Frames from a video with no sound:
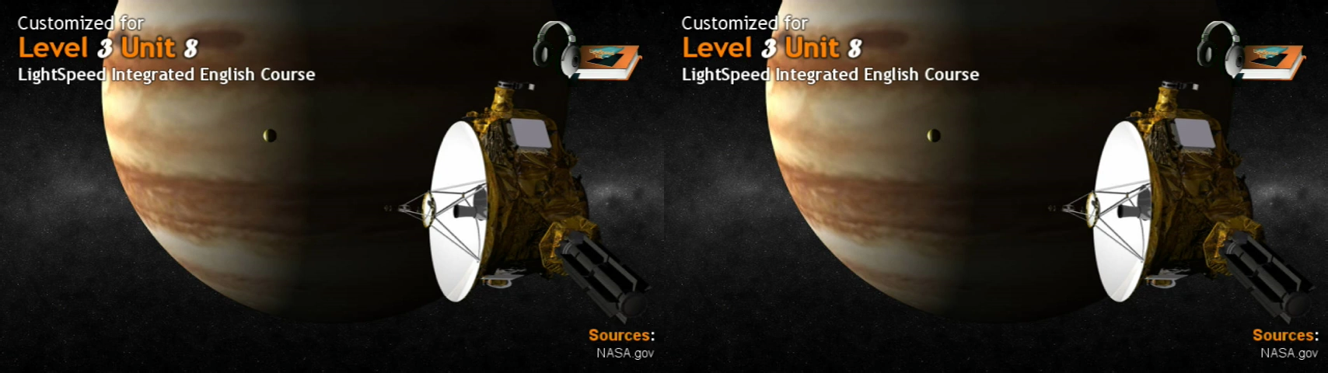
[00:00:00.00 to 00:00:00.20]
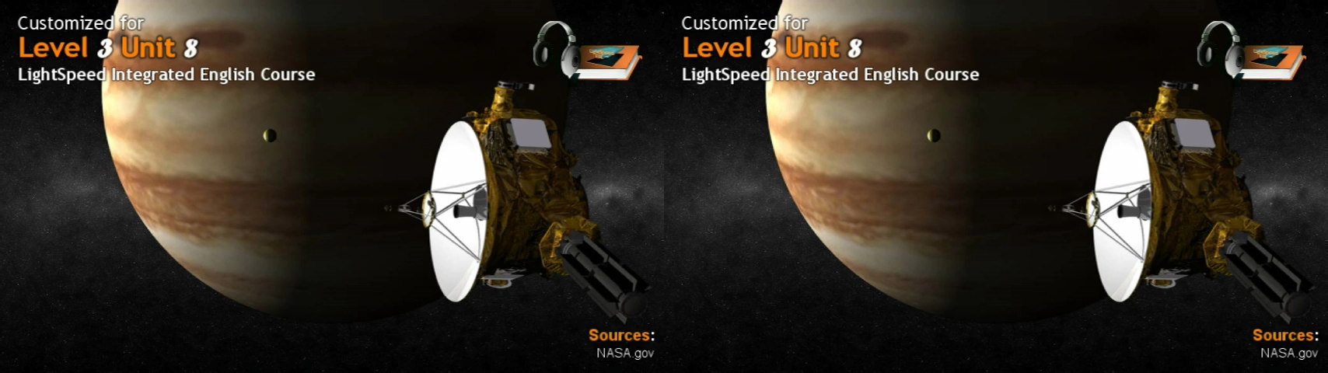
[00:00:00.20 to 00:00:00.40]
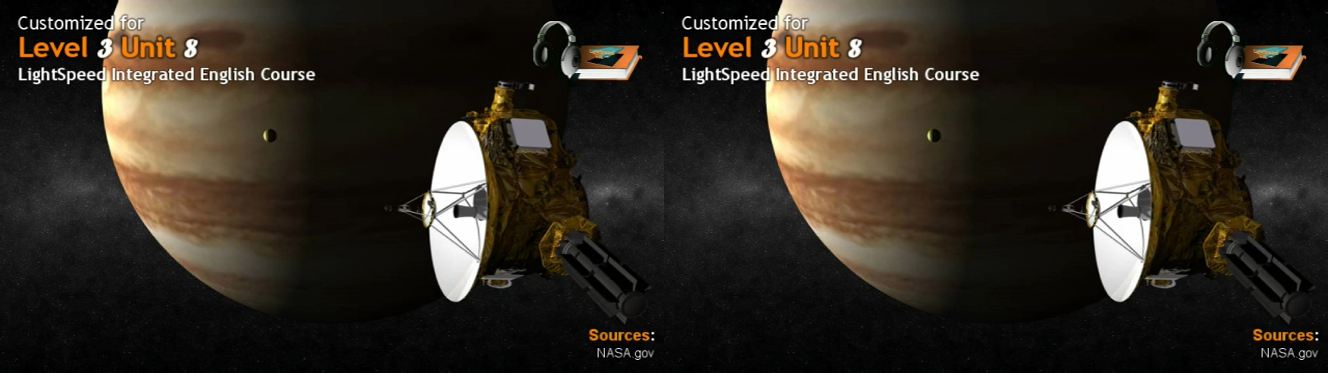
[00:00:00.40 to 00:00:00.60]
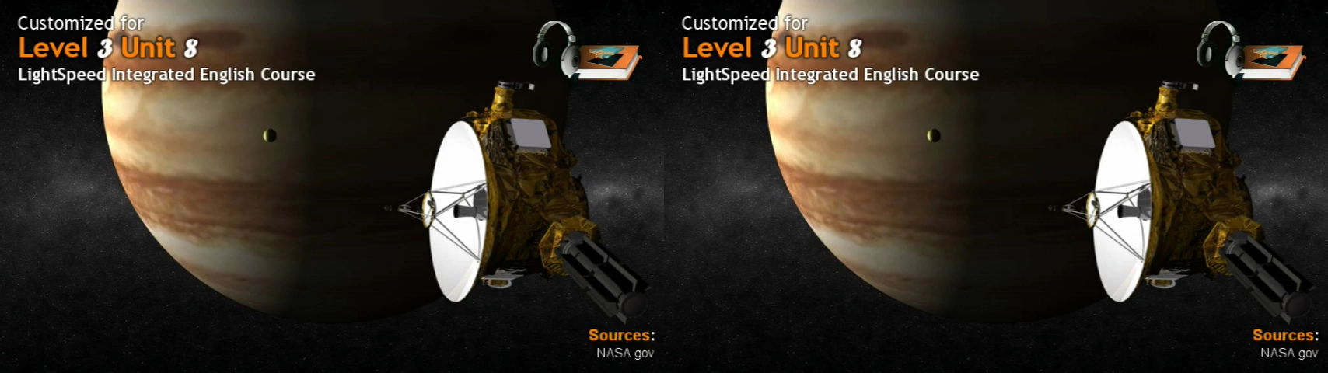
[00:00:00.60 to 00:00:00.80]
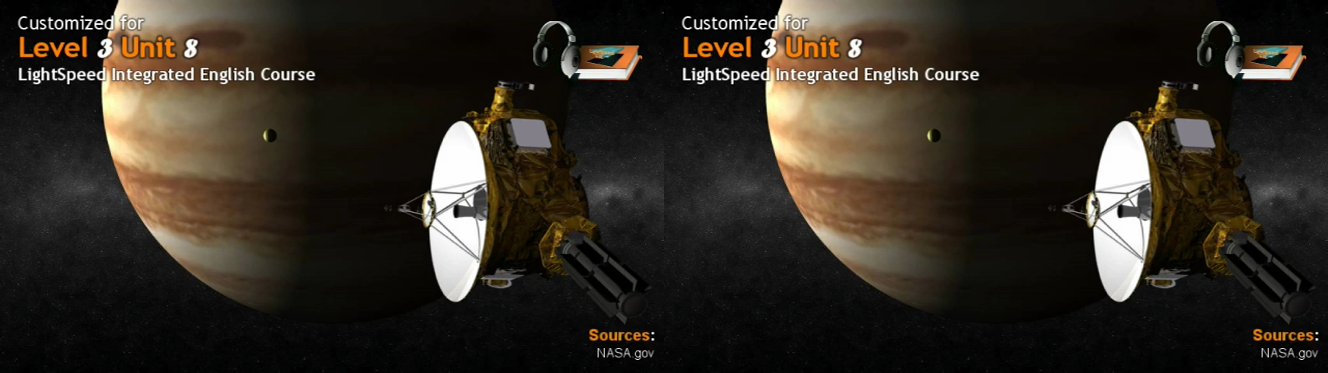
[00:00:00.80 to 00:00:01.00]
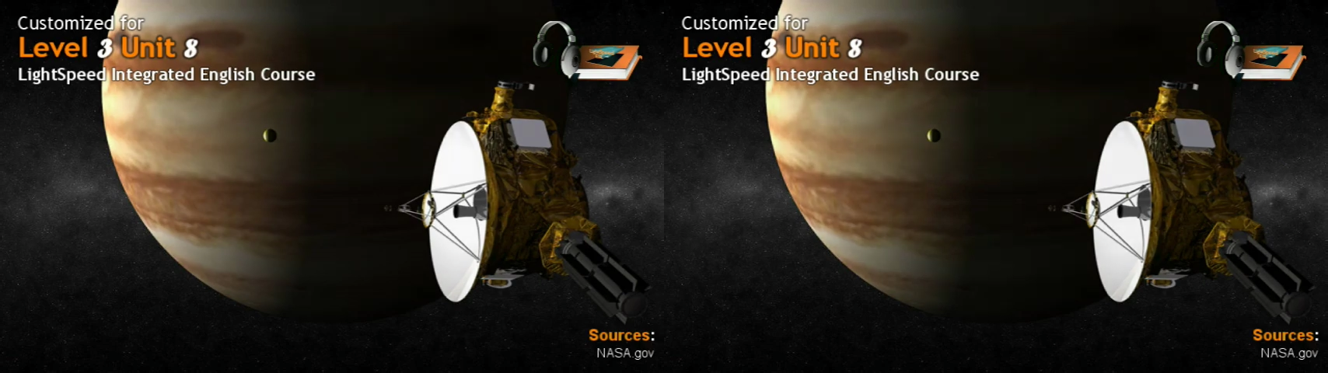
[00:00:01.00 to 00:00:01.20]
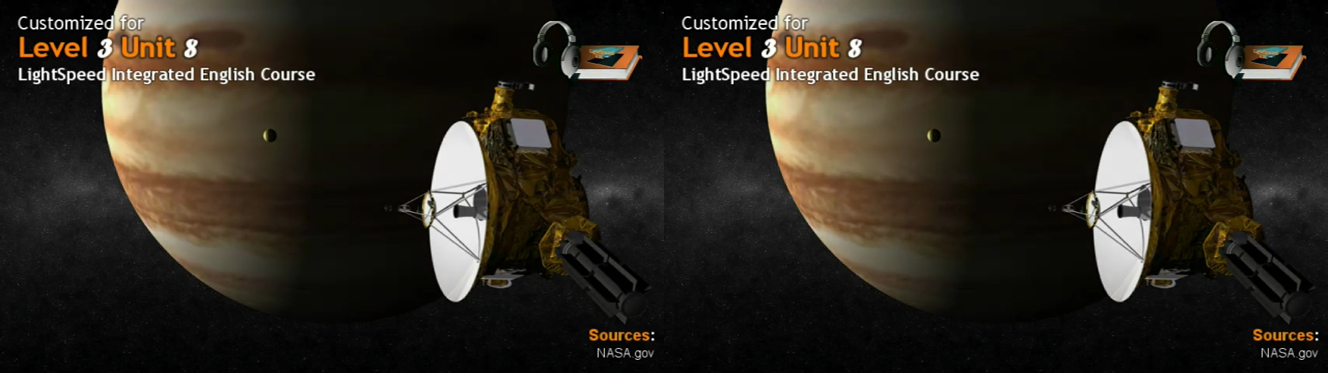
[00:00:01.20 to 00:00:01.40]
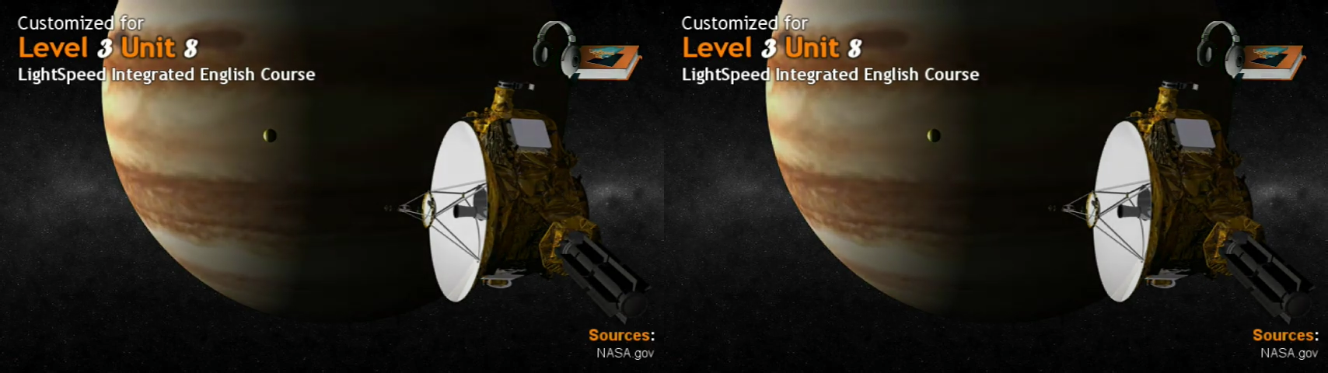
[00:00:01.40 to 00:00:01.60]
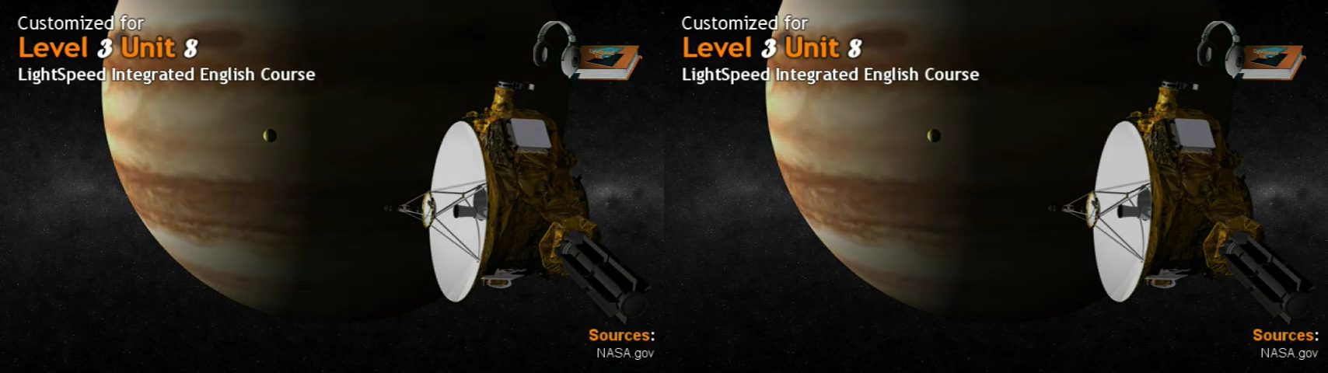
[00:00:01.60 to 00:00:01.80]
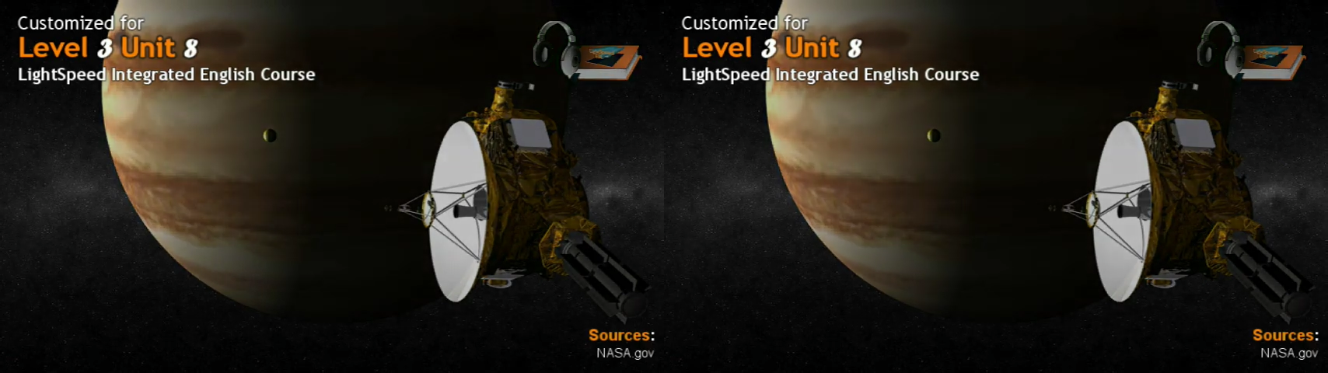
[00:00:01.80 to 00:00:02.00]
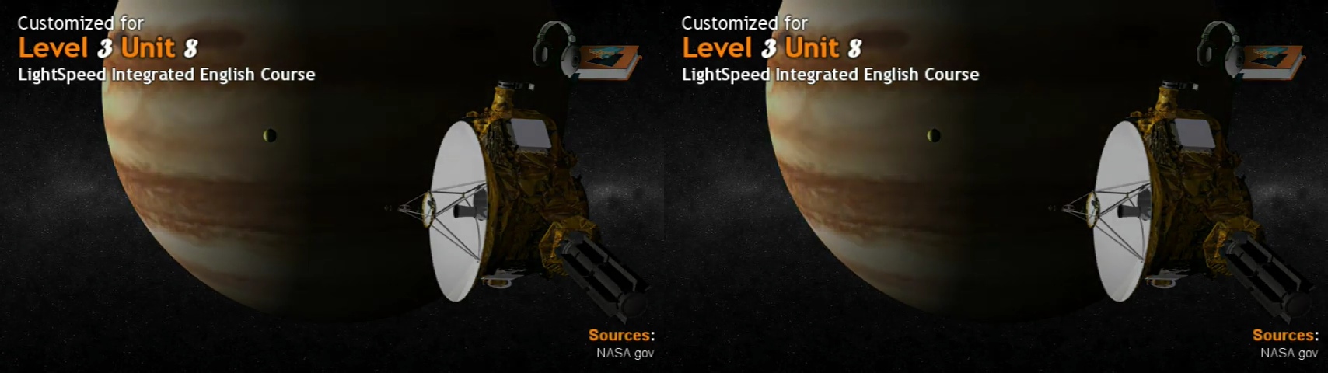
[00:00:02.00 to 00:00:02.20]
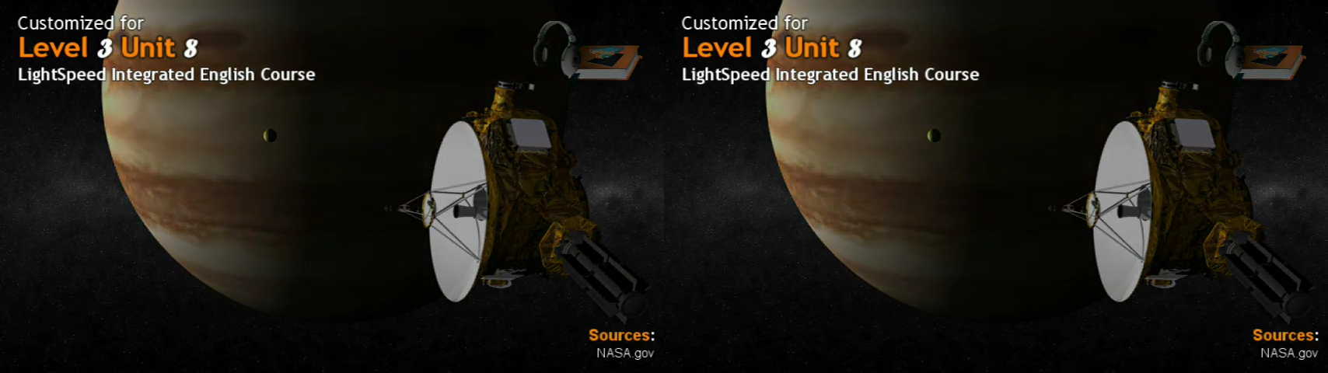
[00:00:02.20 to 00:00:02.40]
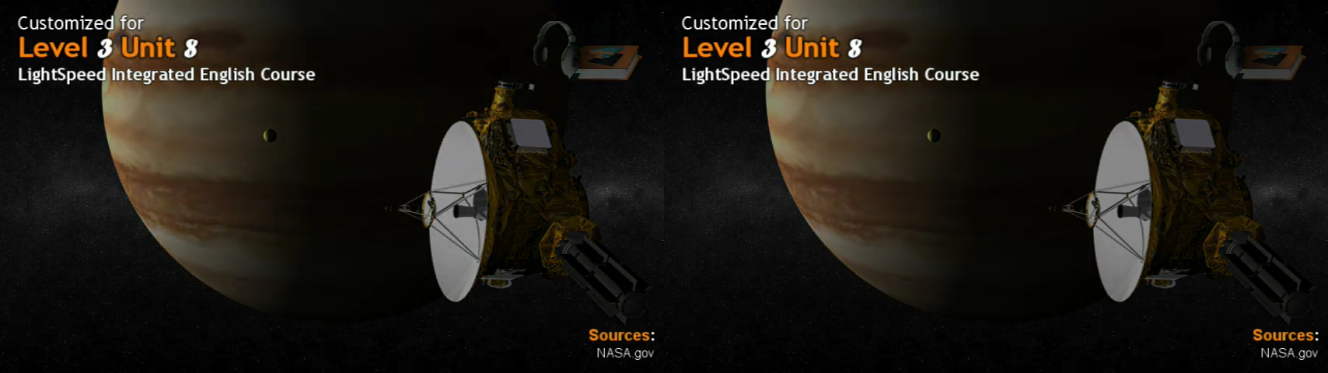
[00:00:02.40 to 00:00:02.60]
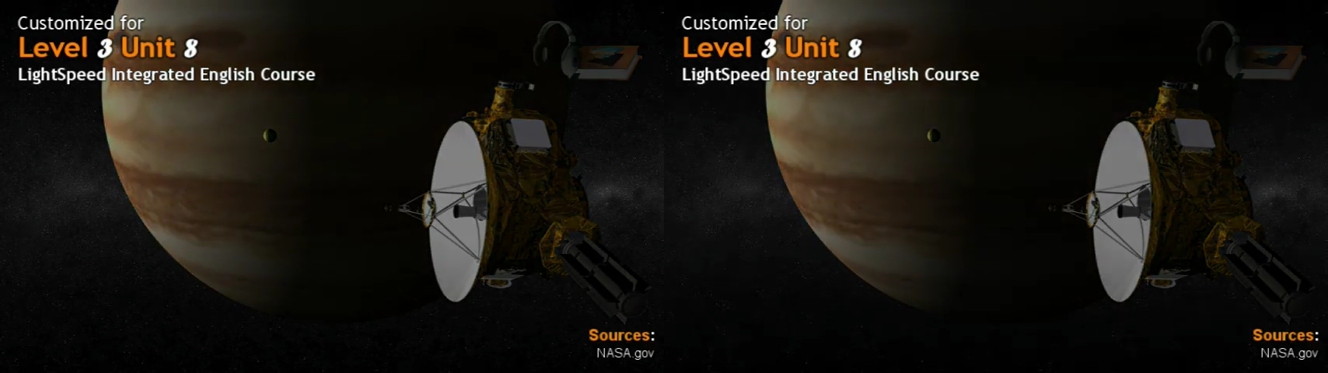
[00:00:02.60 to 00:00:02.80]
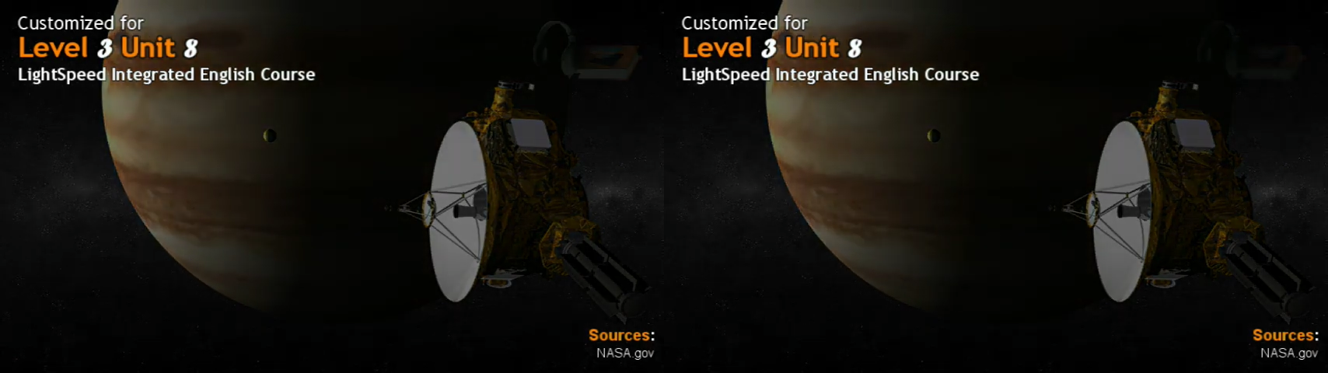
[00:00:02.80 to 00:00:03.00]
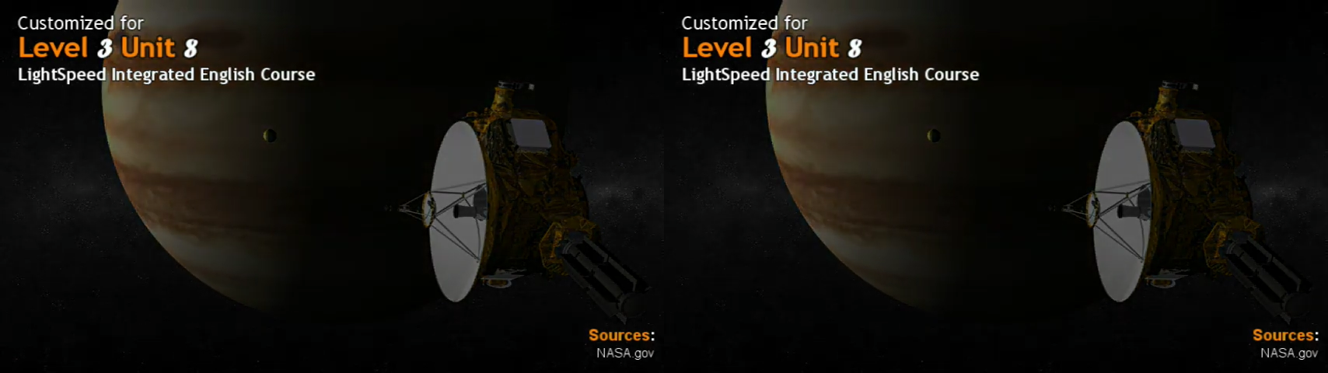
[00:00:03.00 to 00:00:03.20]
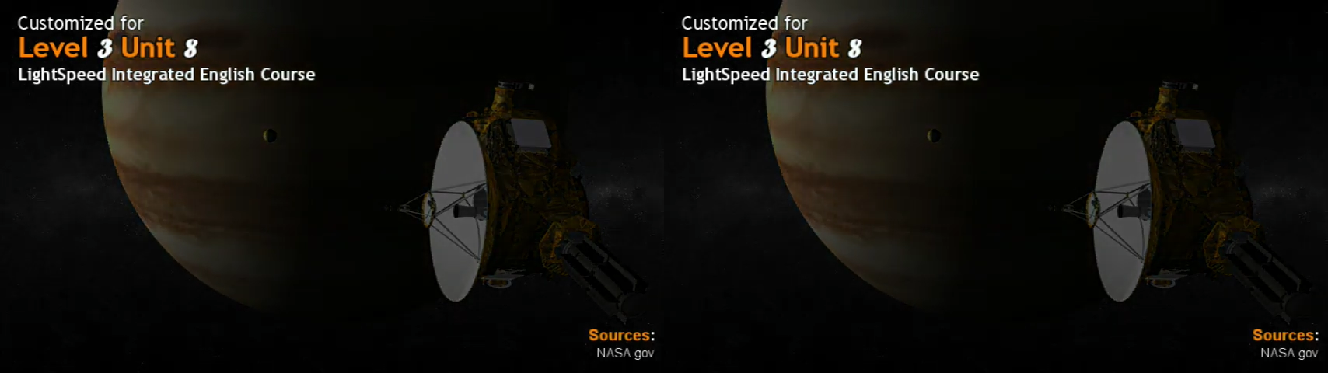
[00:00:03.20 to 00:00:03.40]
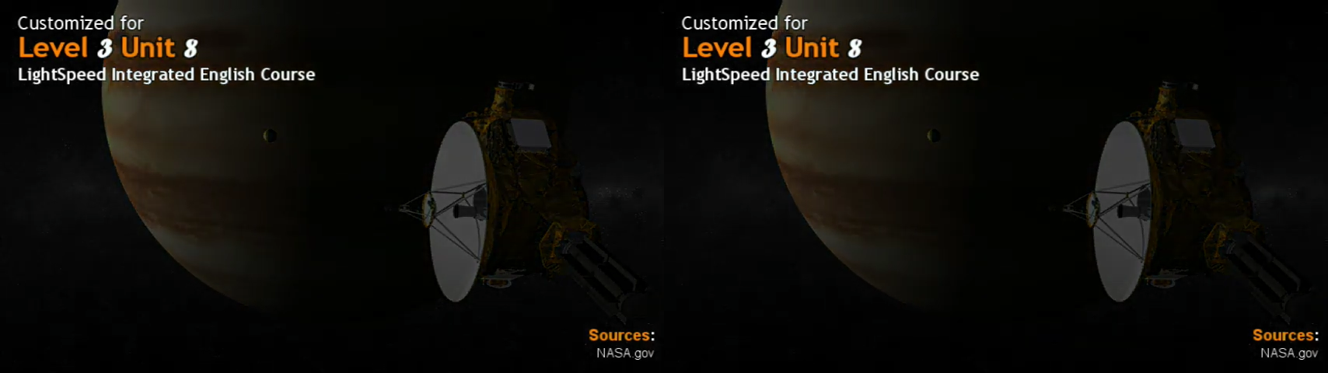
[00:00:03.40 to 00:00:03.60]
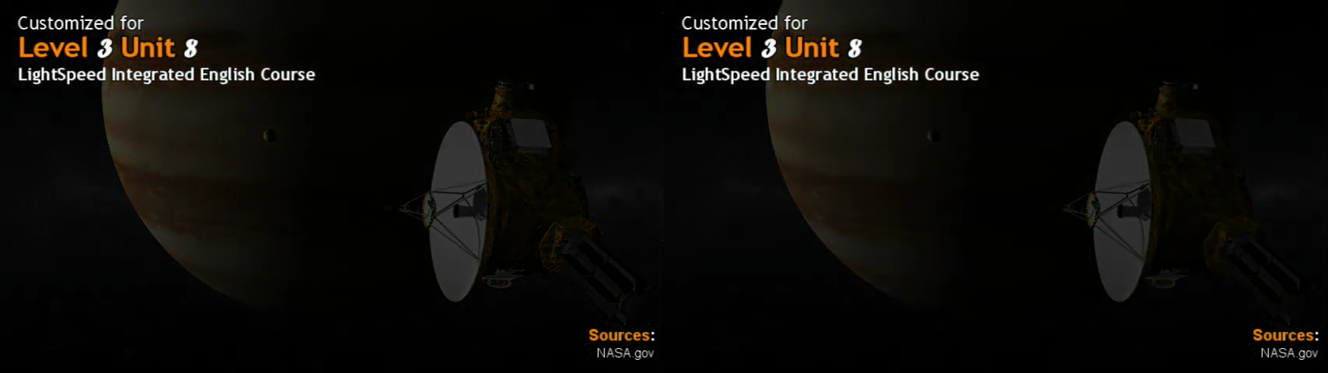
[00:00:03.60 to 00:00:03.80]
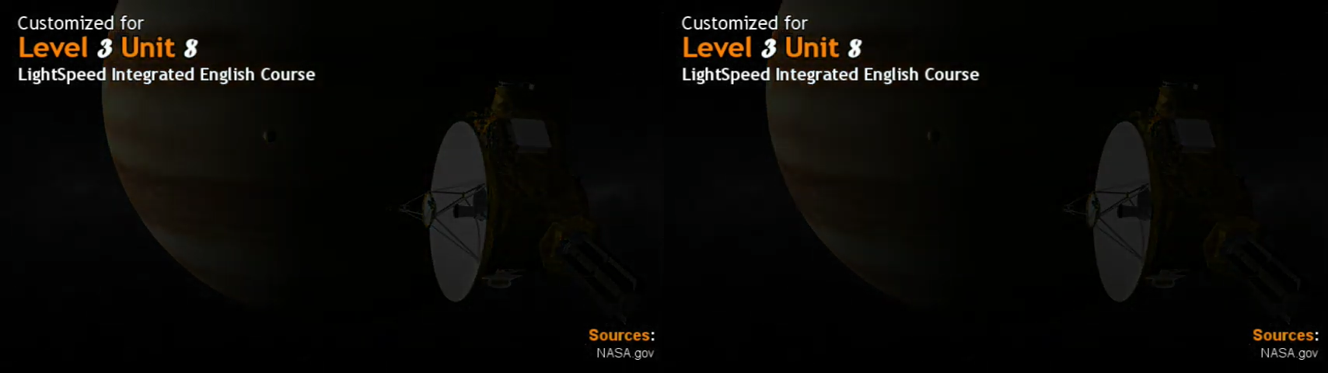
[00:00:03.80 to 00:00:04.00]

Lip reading: Nobody's mouth can be seen.